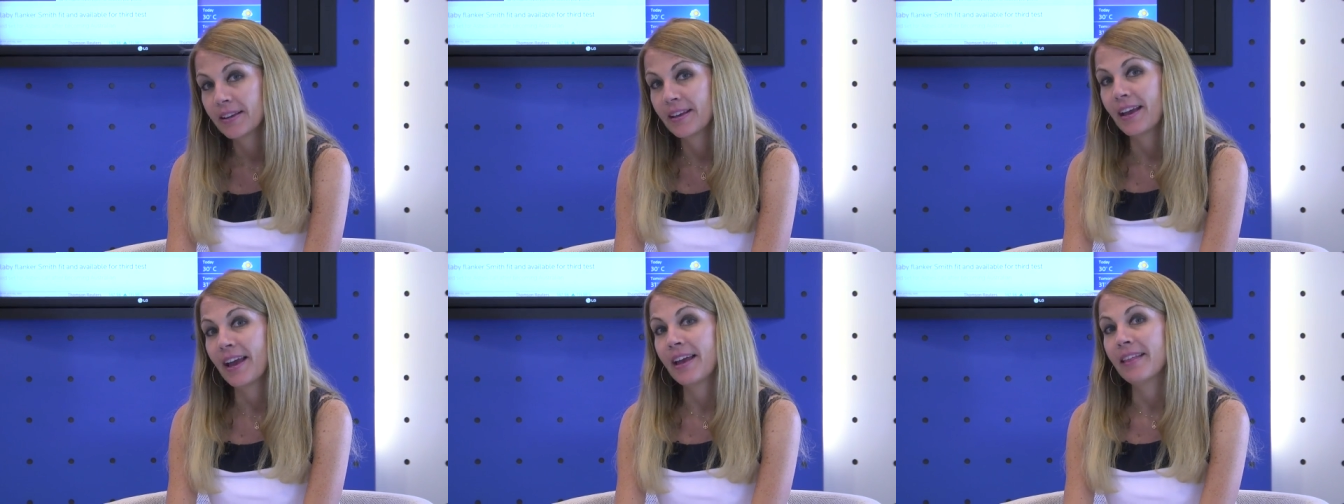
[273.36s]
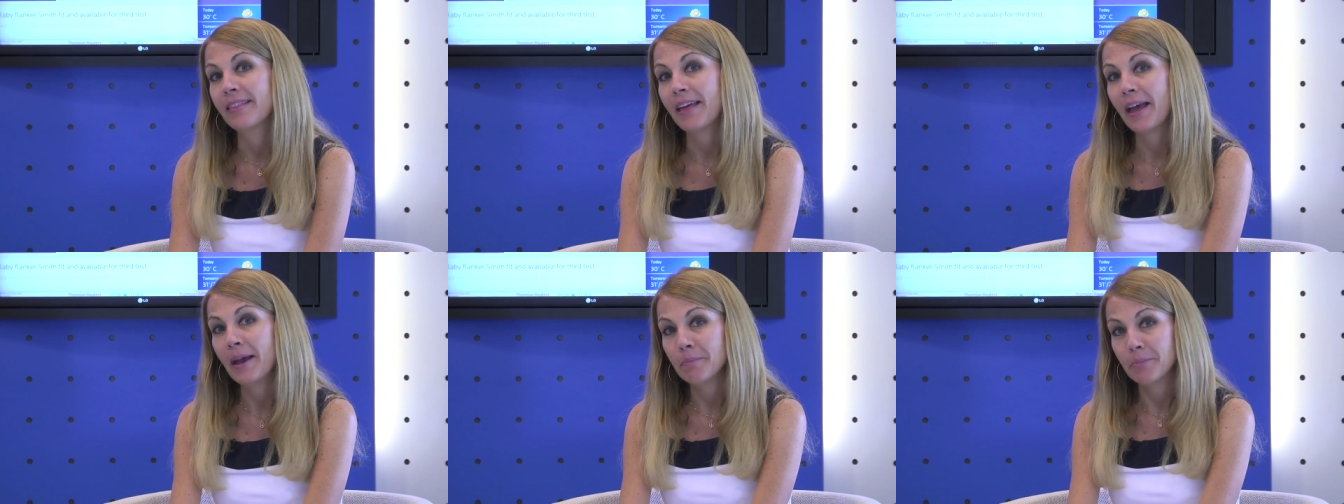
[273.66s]

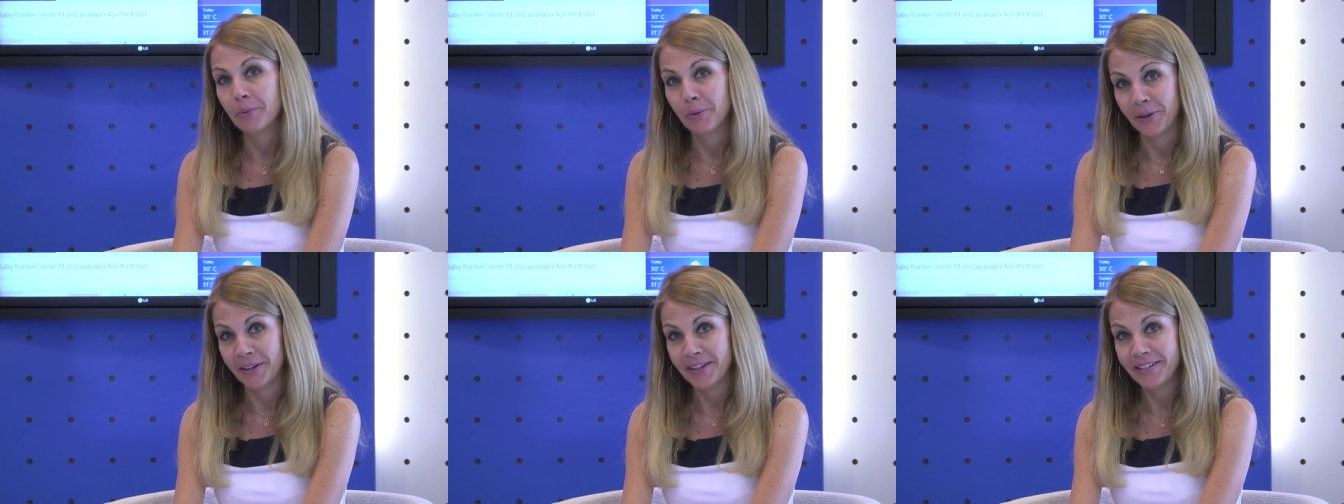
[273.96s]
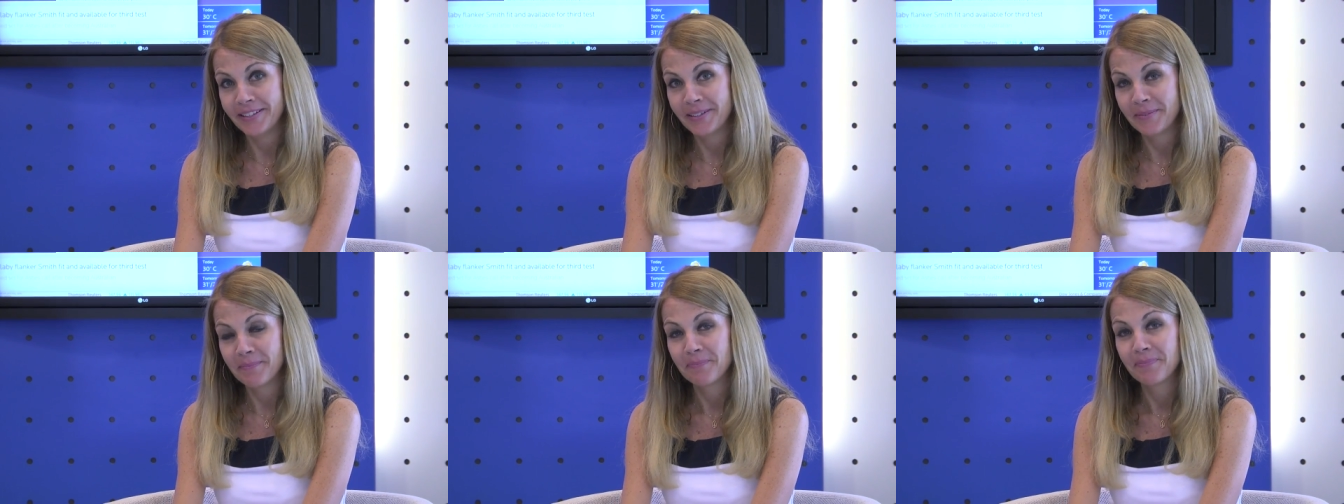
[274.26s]
At that
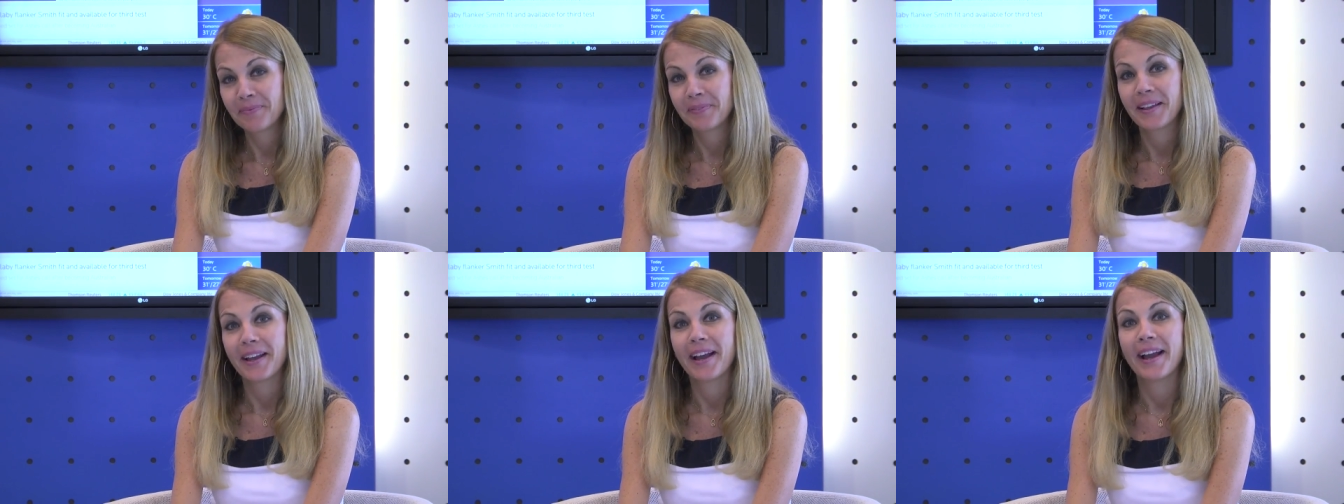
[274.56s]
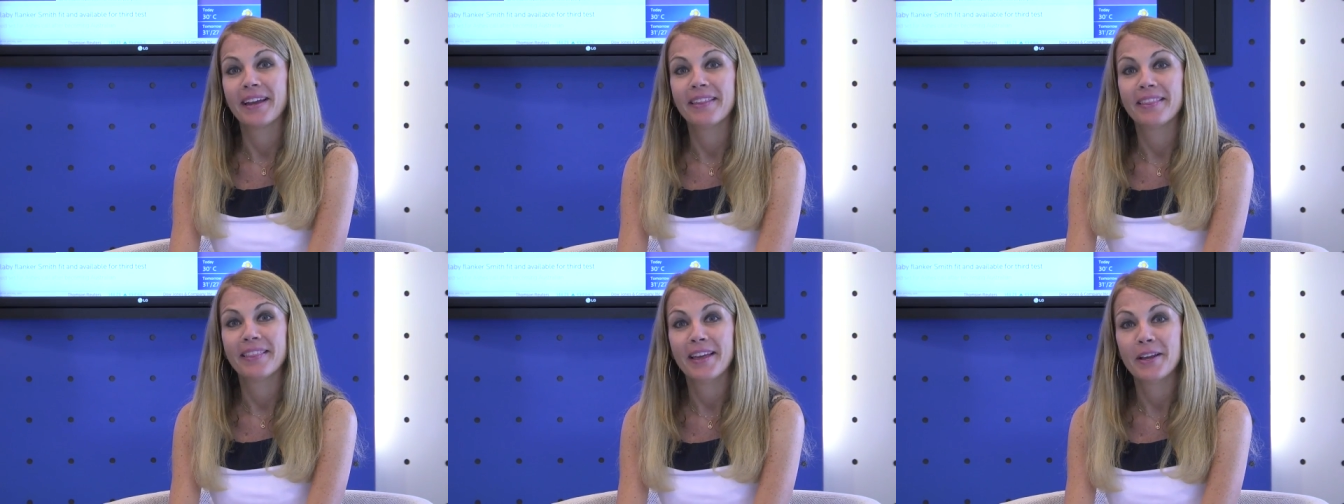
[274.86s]
point,
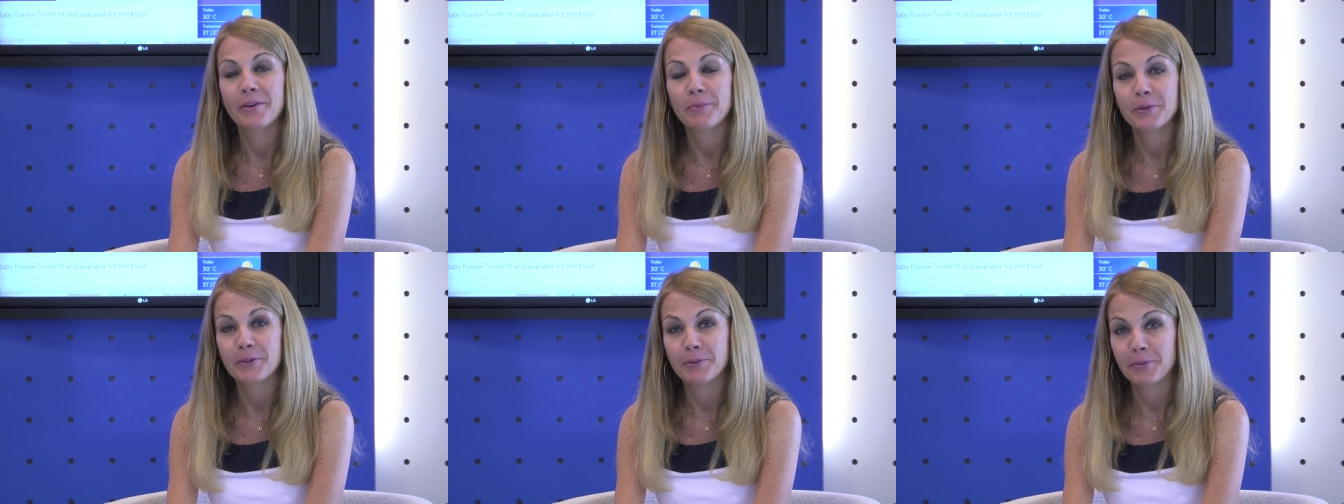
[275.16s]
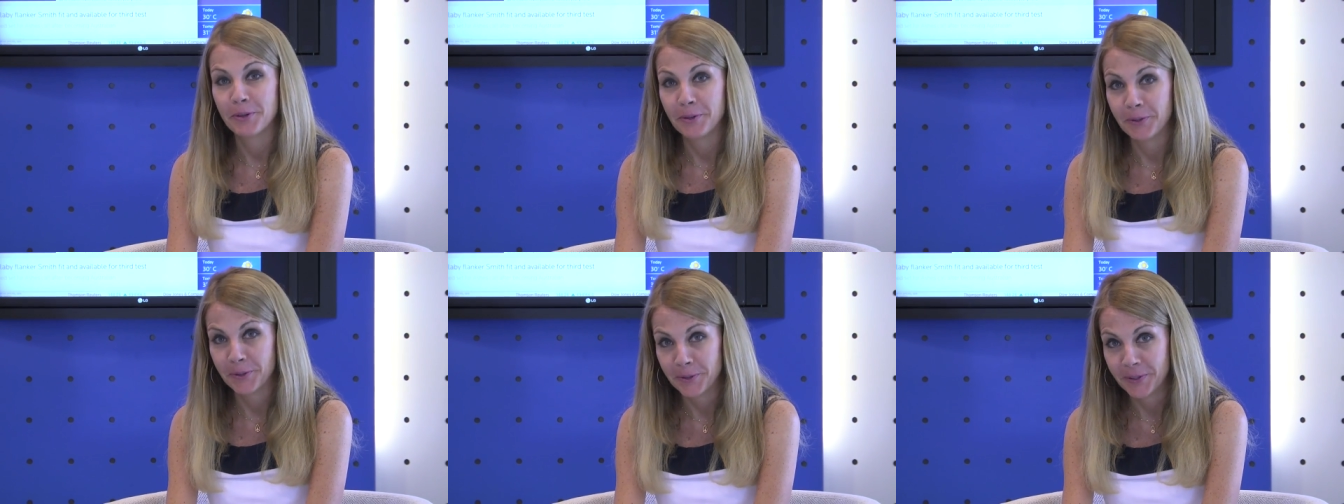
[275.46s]
I then was
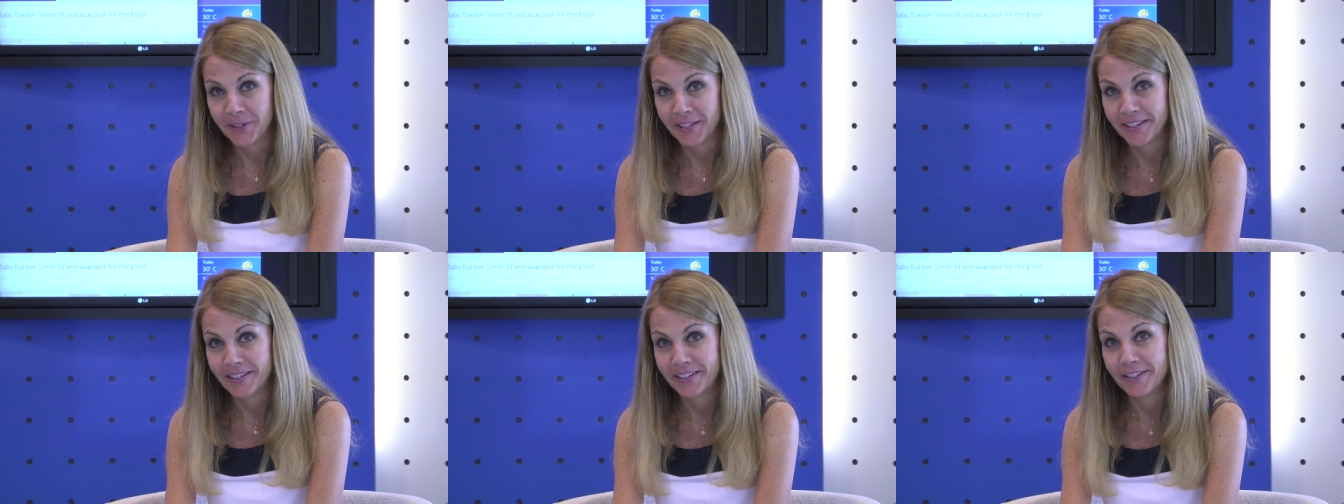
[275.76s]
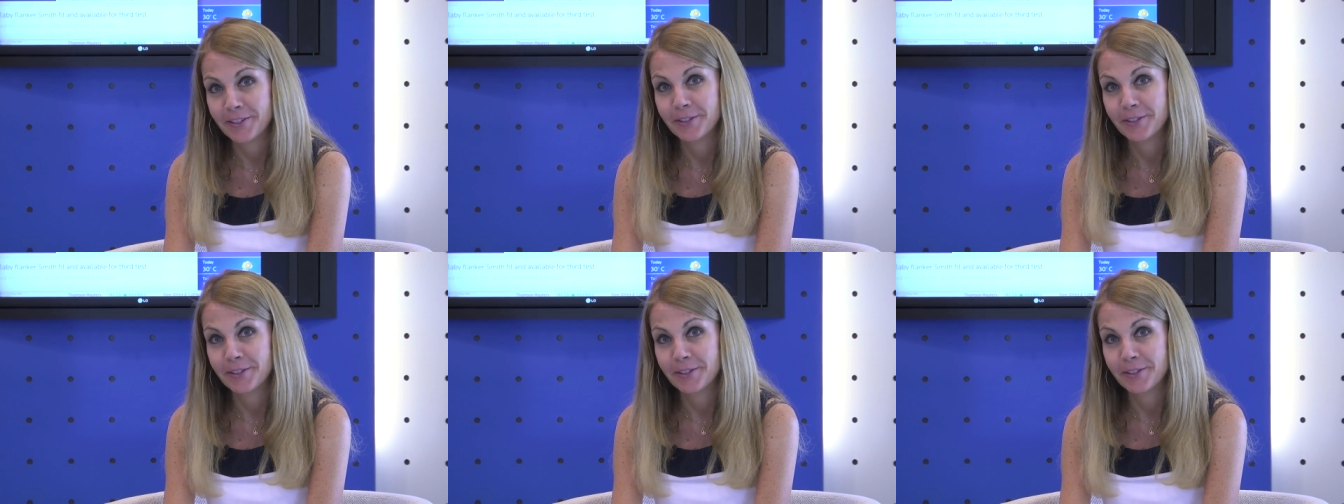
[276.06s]
recruited